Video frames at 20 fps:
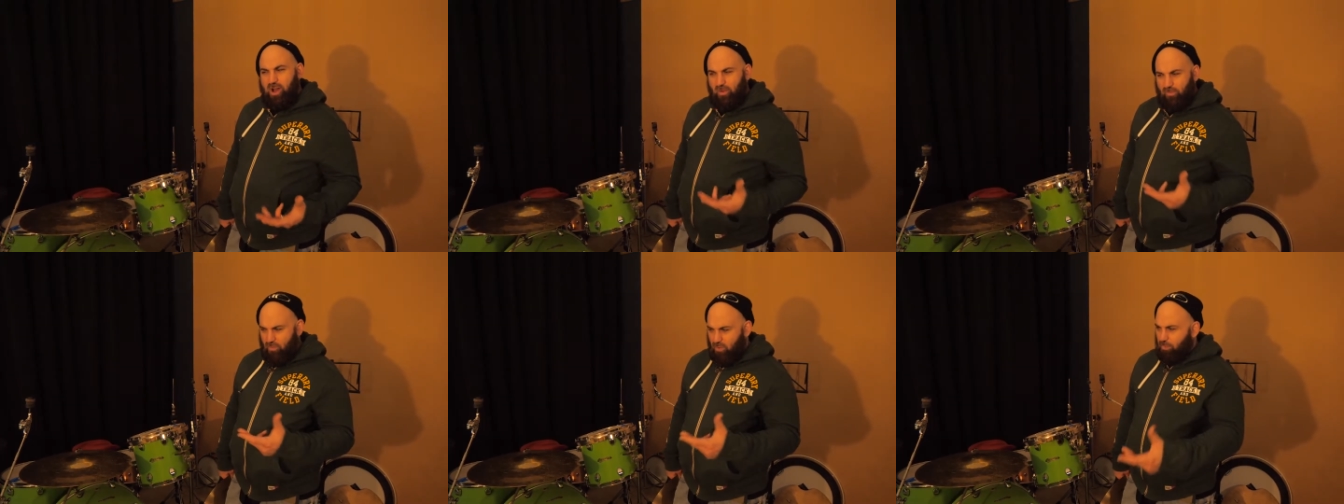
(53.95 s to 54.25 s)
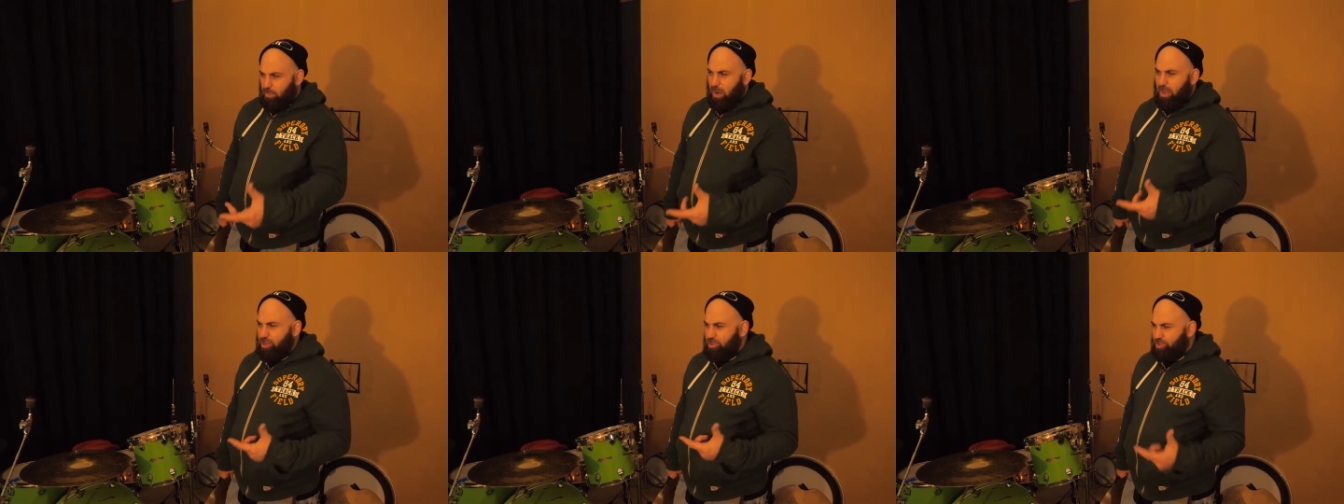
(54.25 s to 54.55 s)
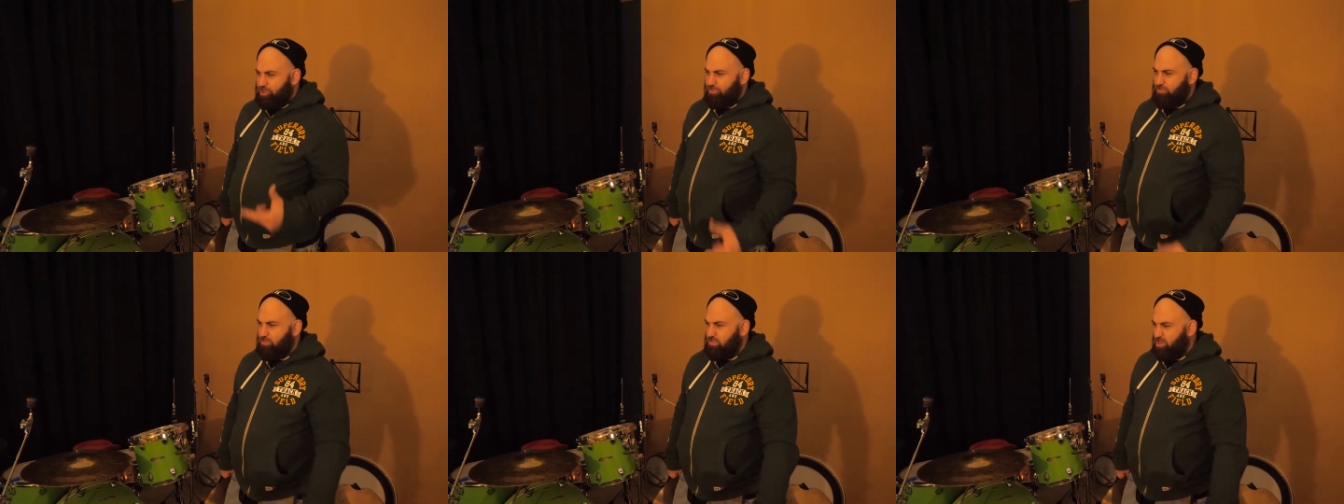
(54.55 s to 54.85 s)
if you've played
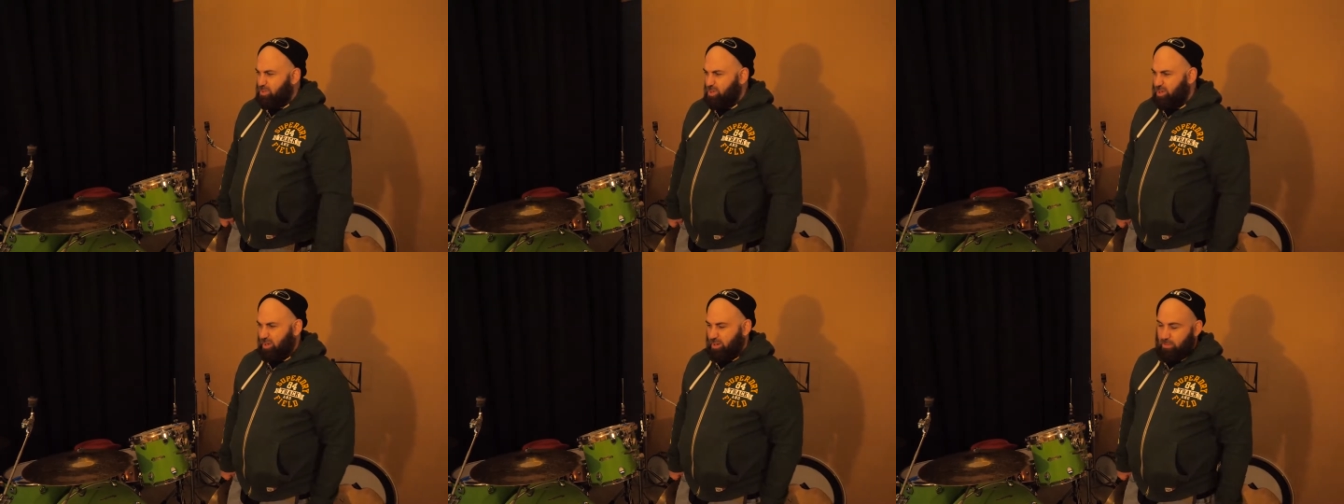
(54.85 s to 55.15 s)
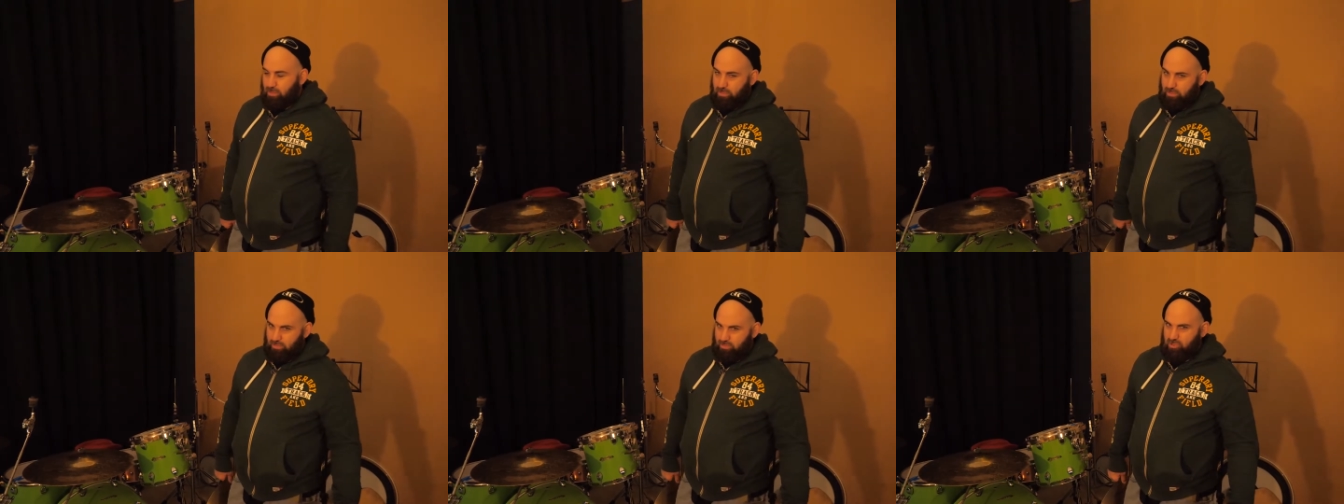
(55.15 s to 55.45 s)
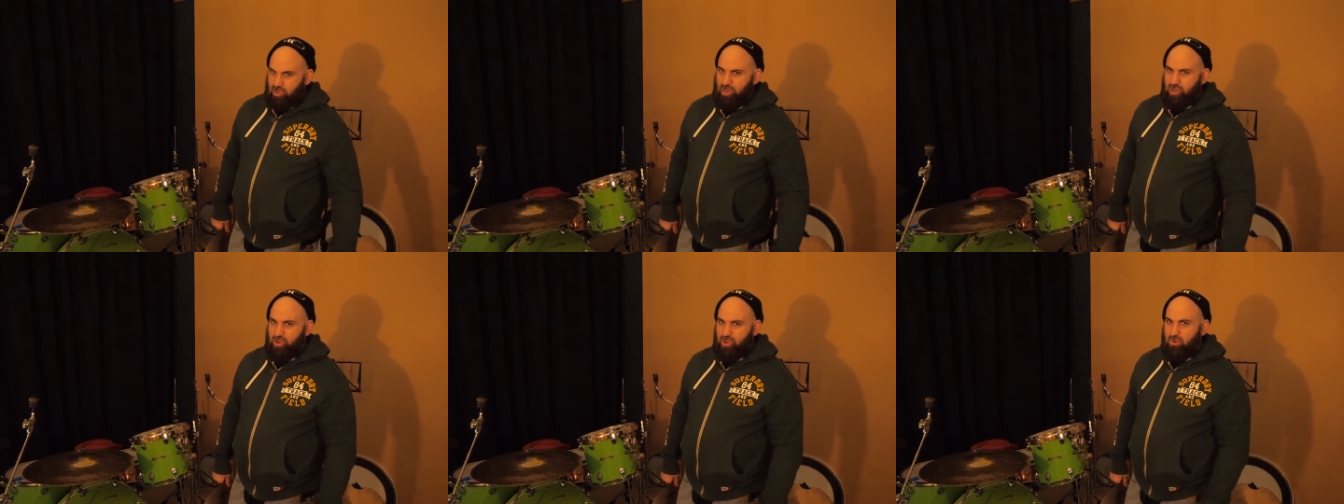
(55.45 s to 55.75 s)
some you know
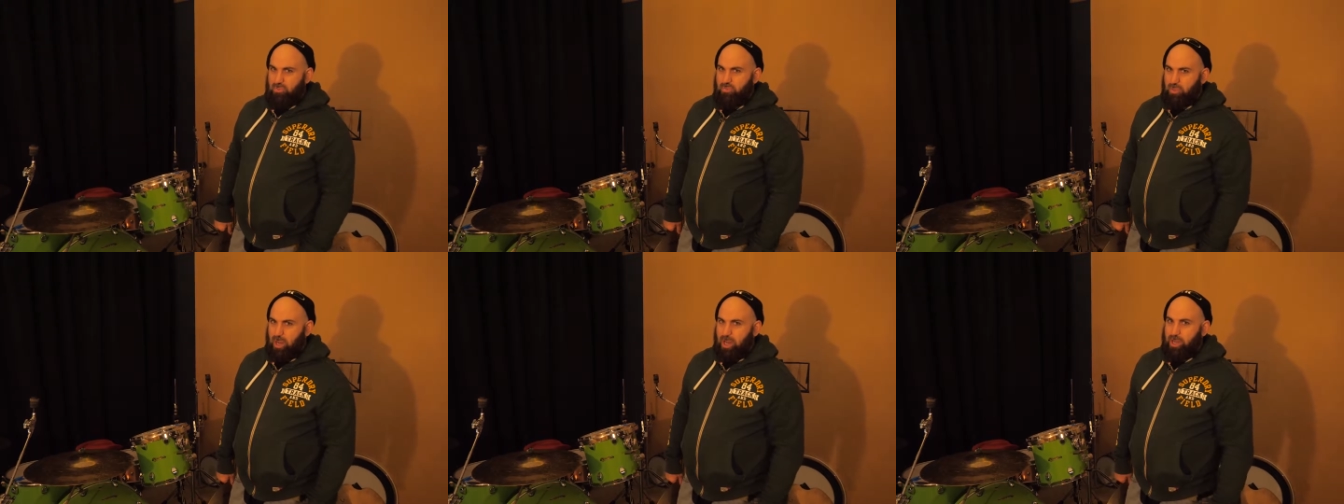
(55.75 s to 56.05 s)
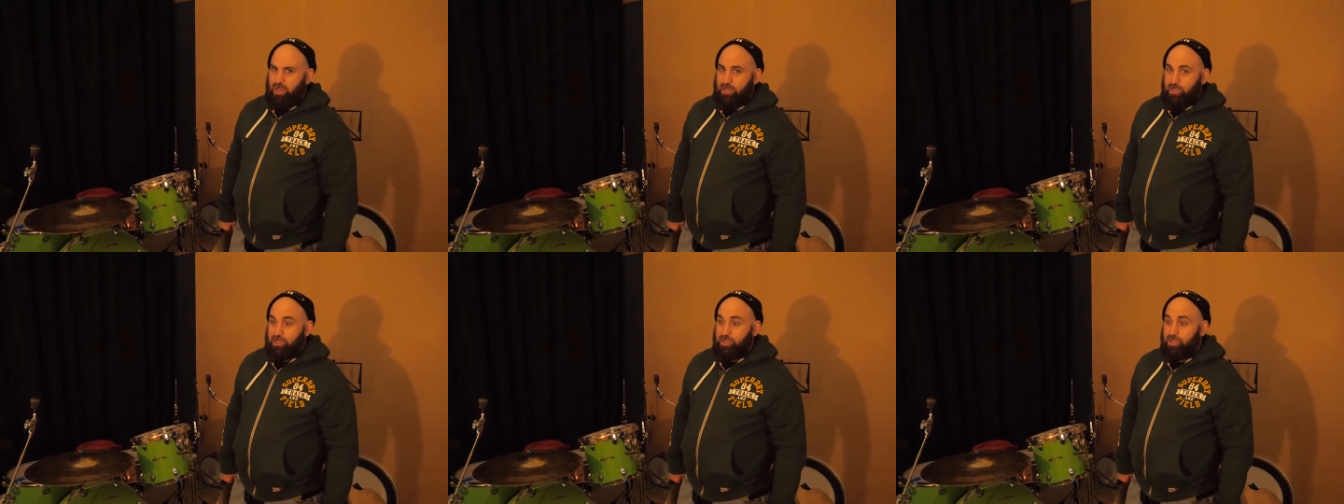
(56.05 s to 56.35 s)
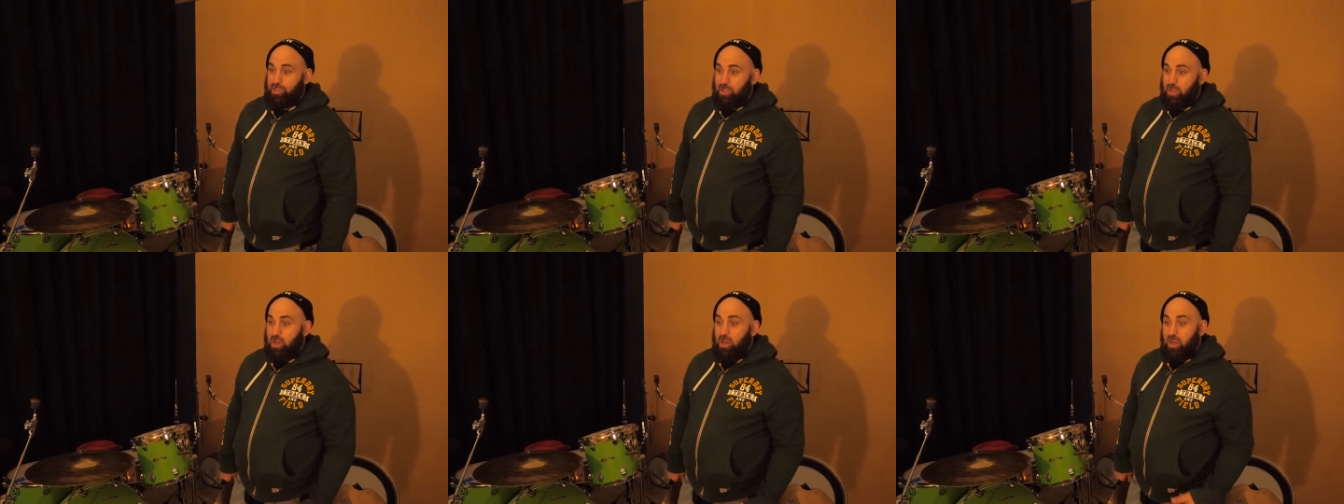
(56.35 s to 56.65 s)
really good bands